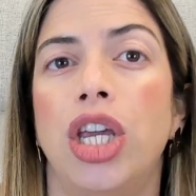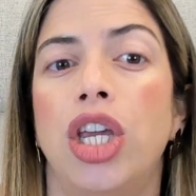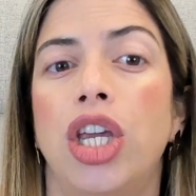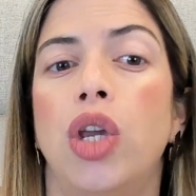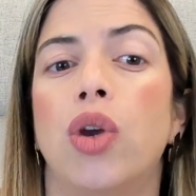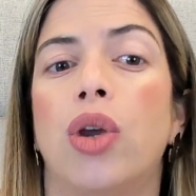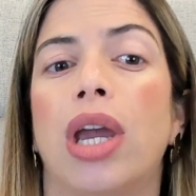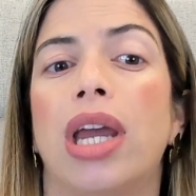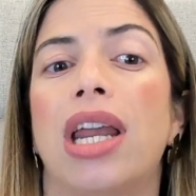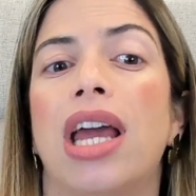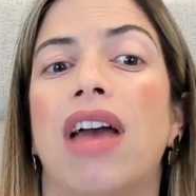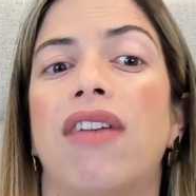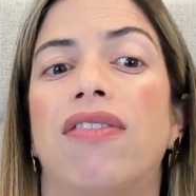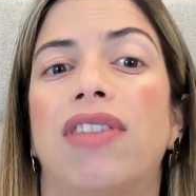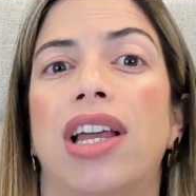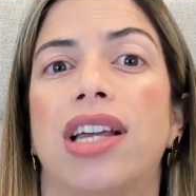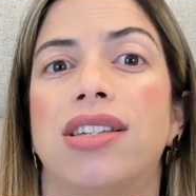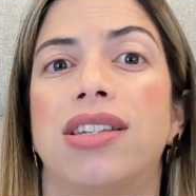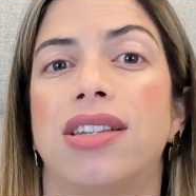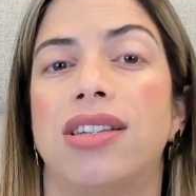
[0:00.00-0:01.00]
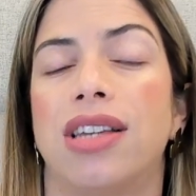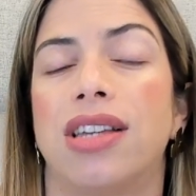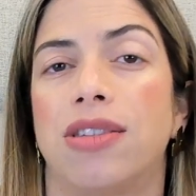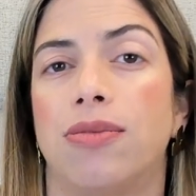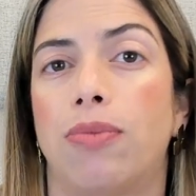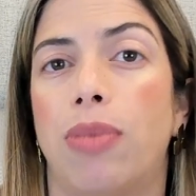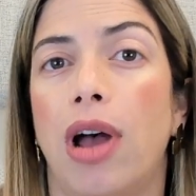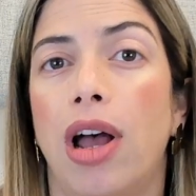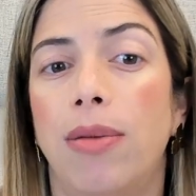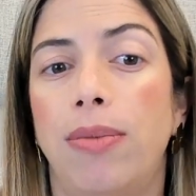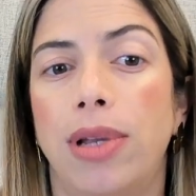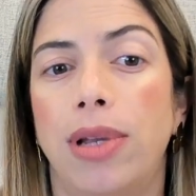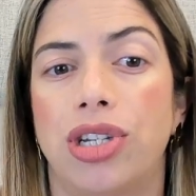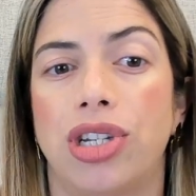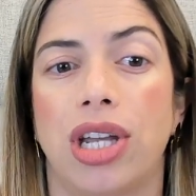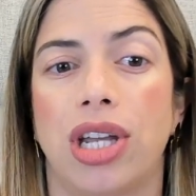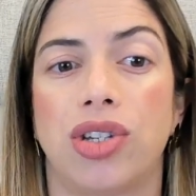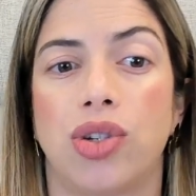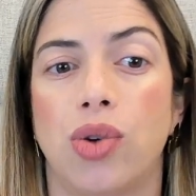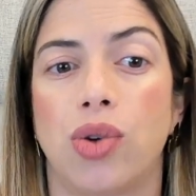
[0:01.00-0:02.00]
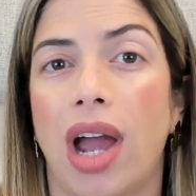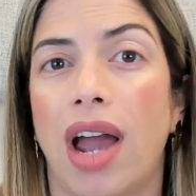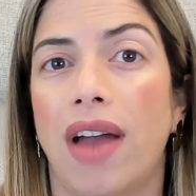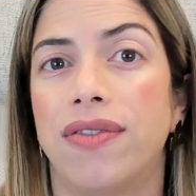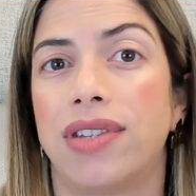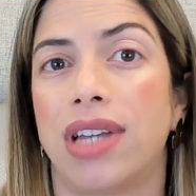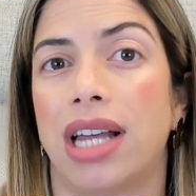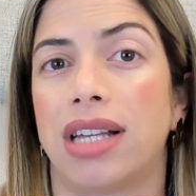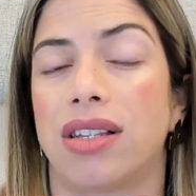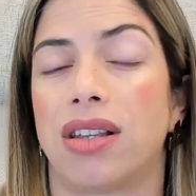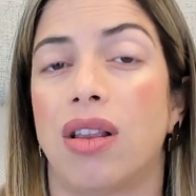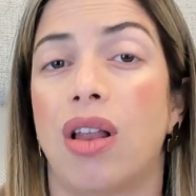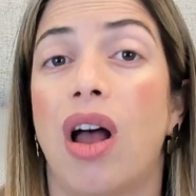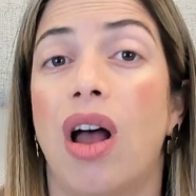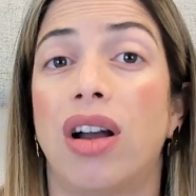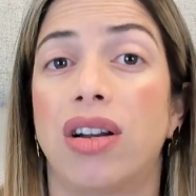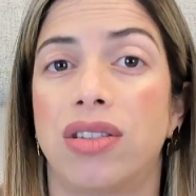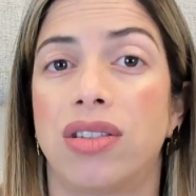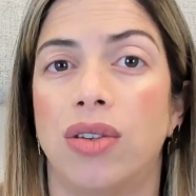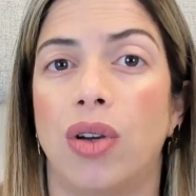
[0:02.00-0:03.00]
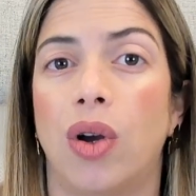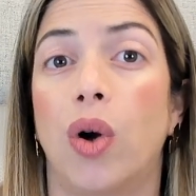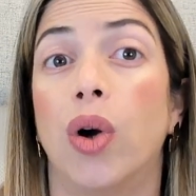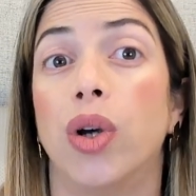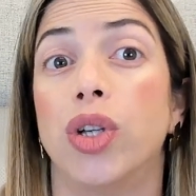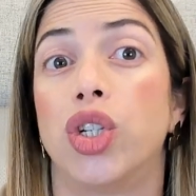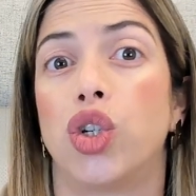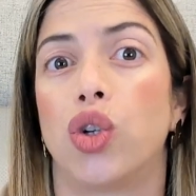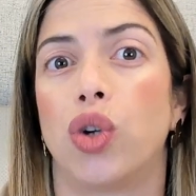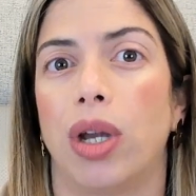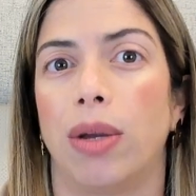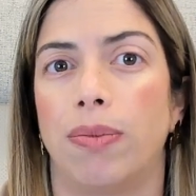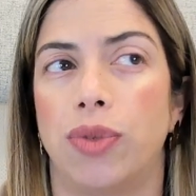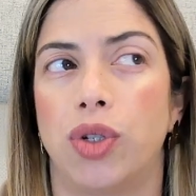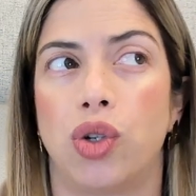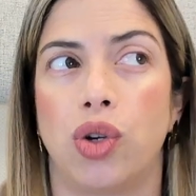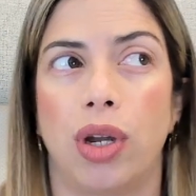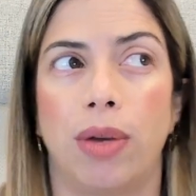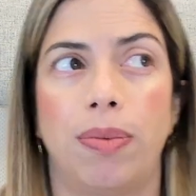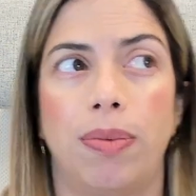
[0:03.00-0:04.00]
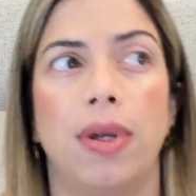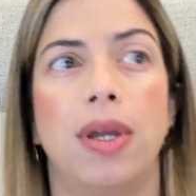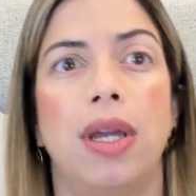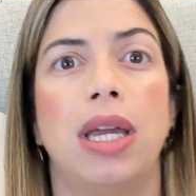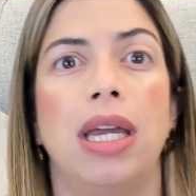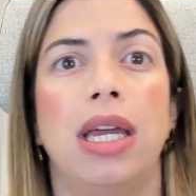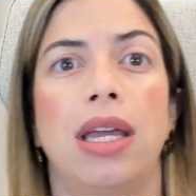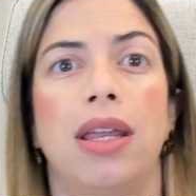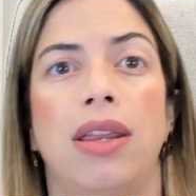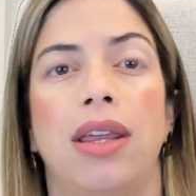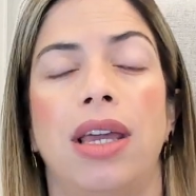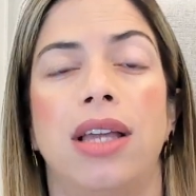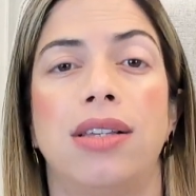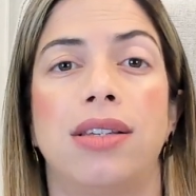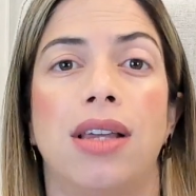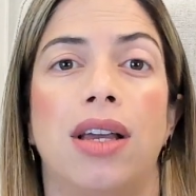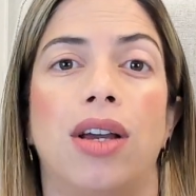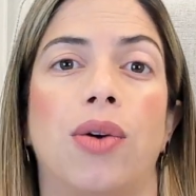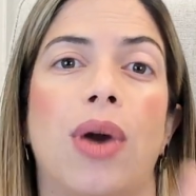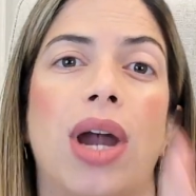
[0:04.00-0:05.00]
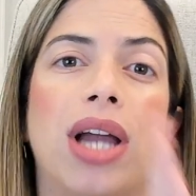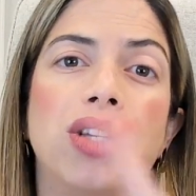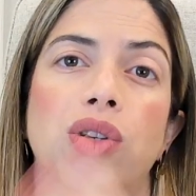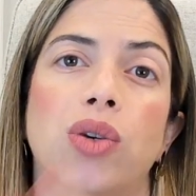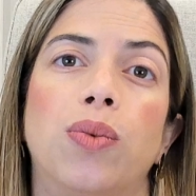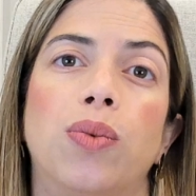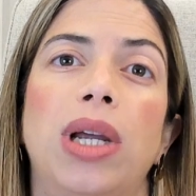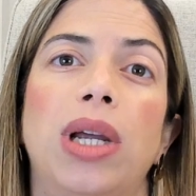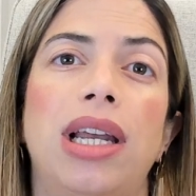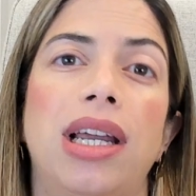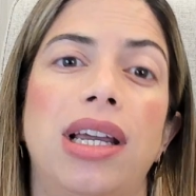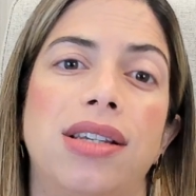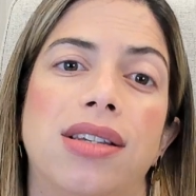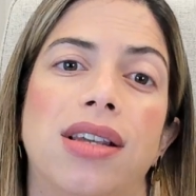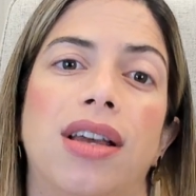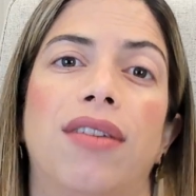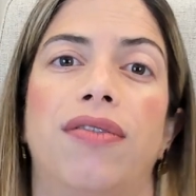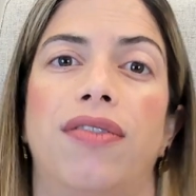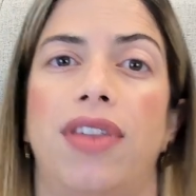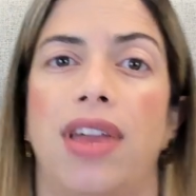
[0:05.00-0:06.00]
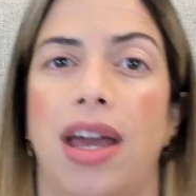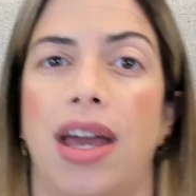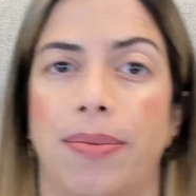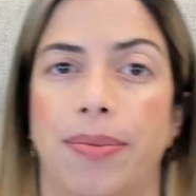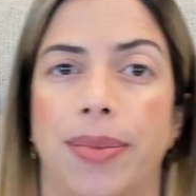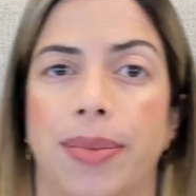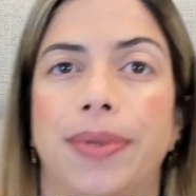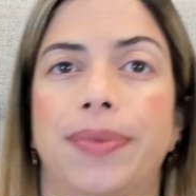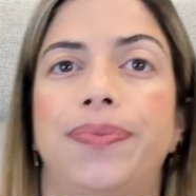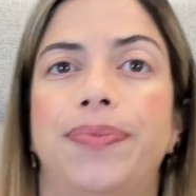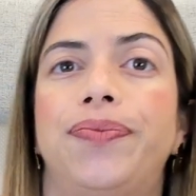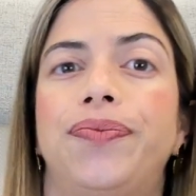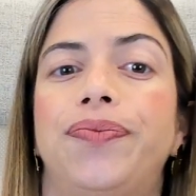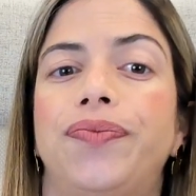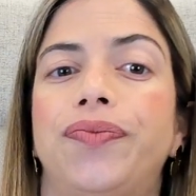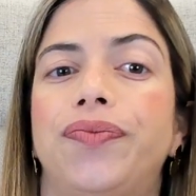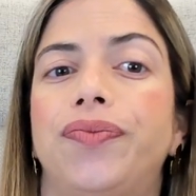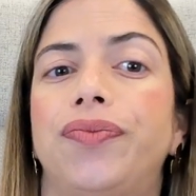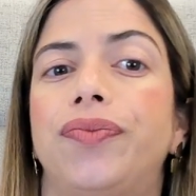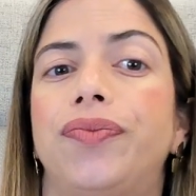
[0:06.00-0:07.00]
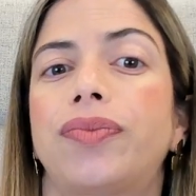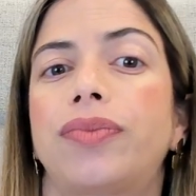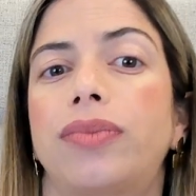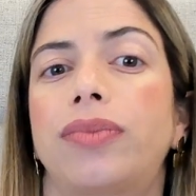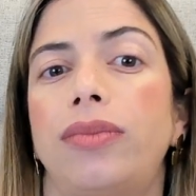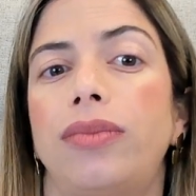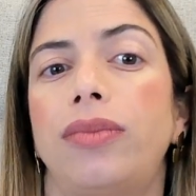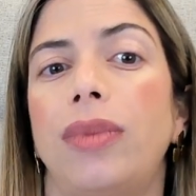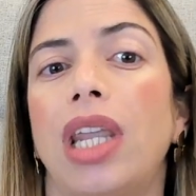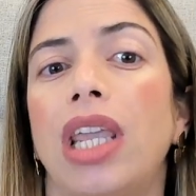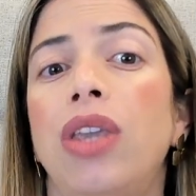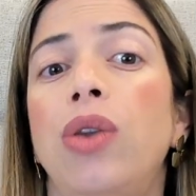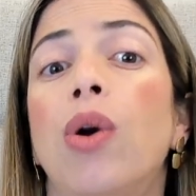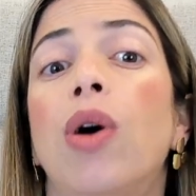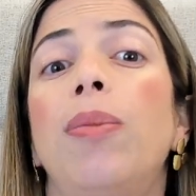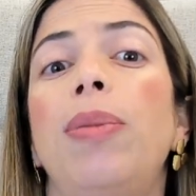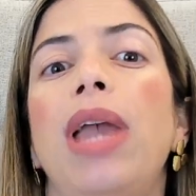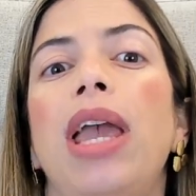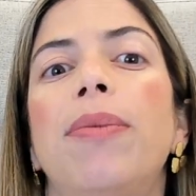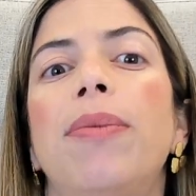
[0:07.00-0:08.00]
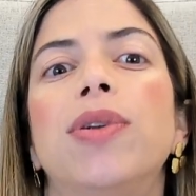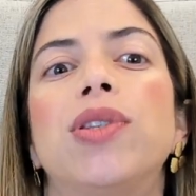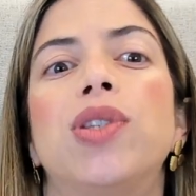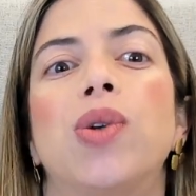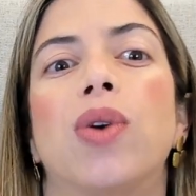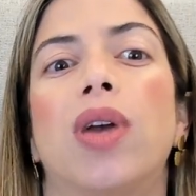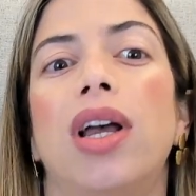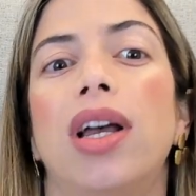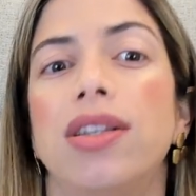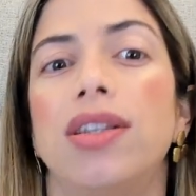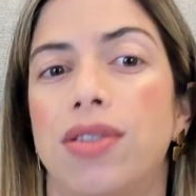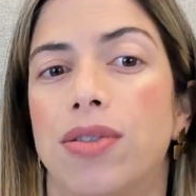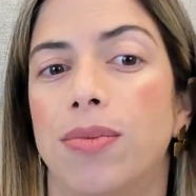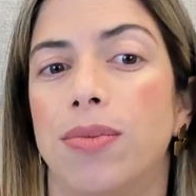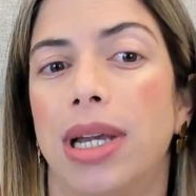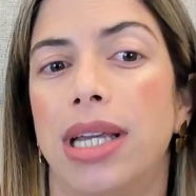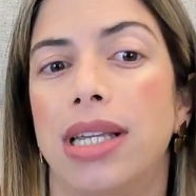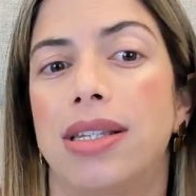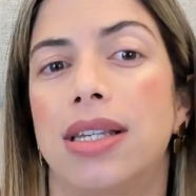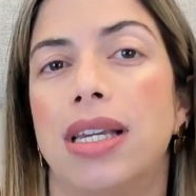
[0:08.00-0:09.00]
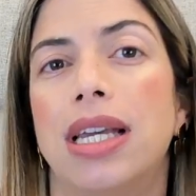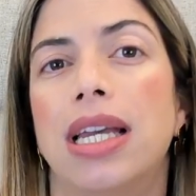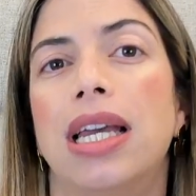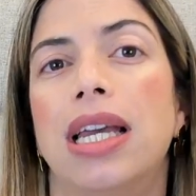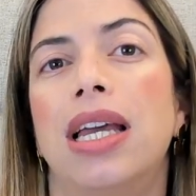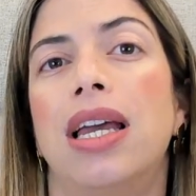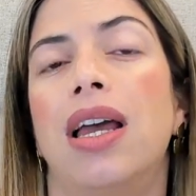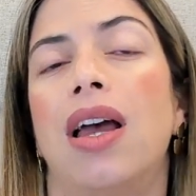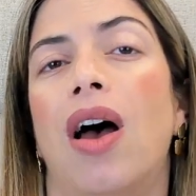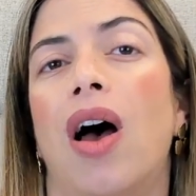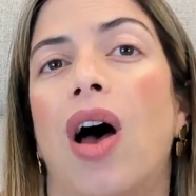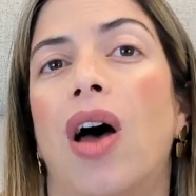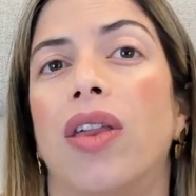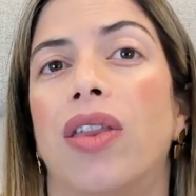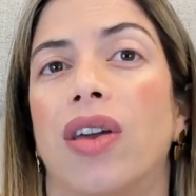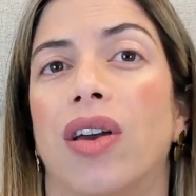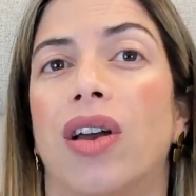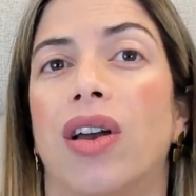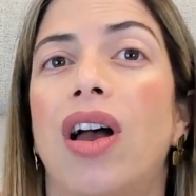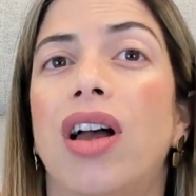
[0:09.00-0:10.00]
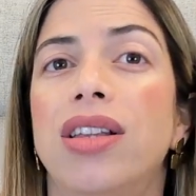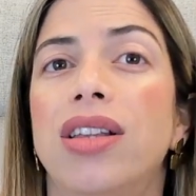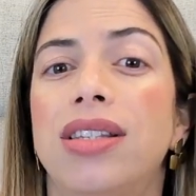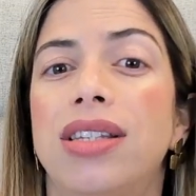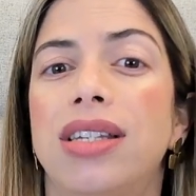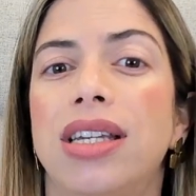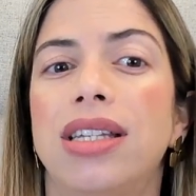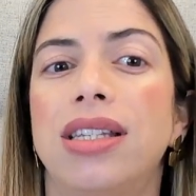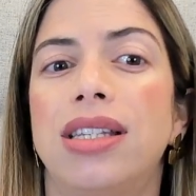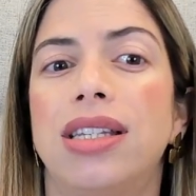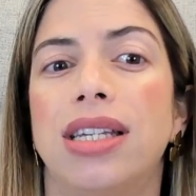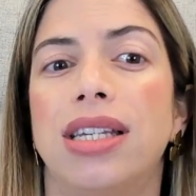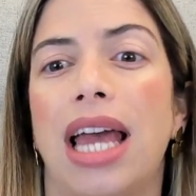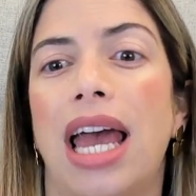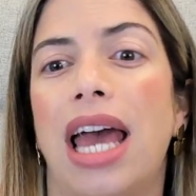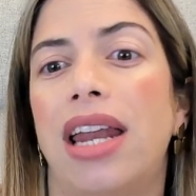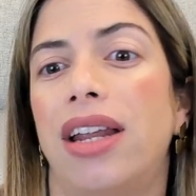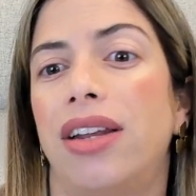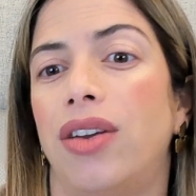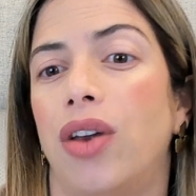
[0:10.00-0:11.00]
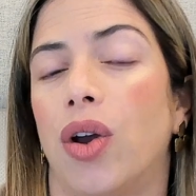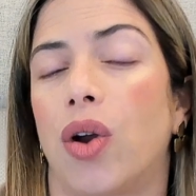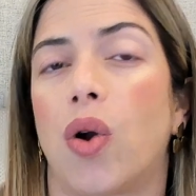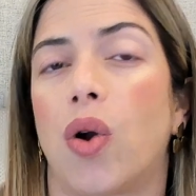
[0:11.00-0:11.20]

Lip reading: You can have lessons as published, as draft, as locked, or drip. Drip is a gradual release of them. You will be able to customize all the content, edit your